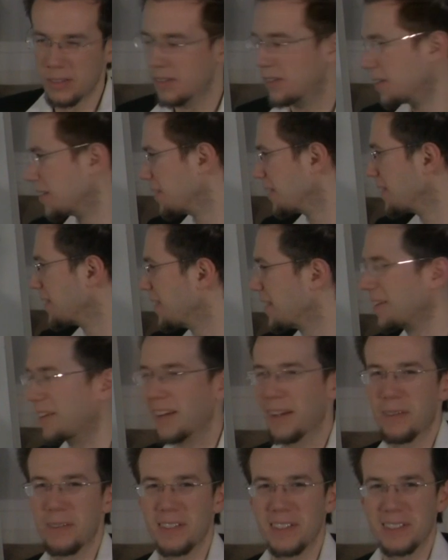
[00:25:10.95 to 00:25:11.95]

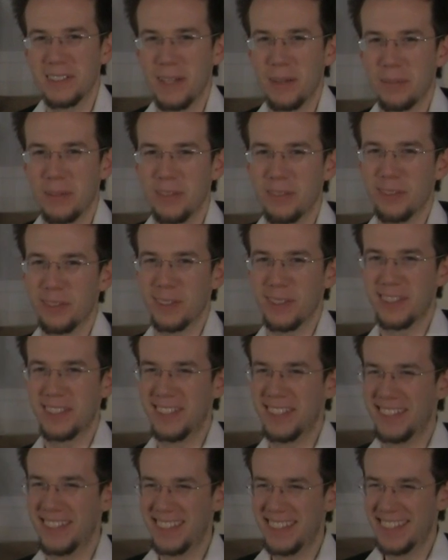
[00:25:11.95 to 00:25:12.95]
Okay, I'm going to stop that
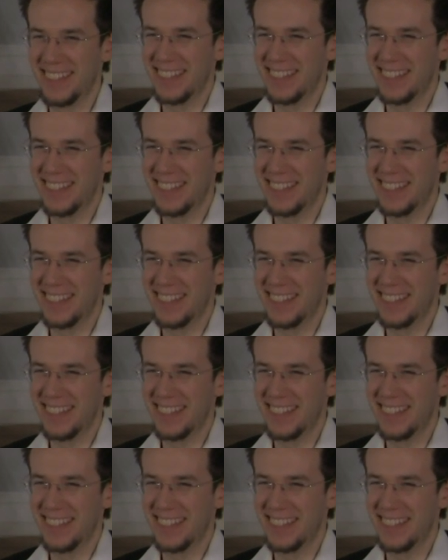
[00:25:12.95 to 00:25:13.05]
voice.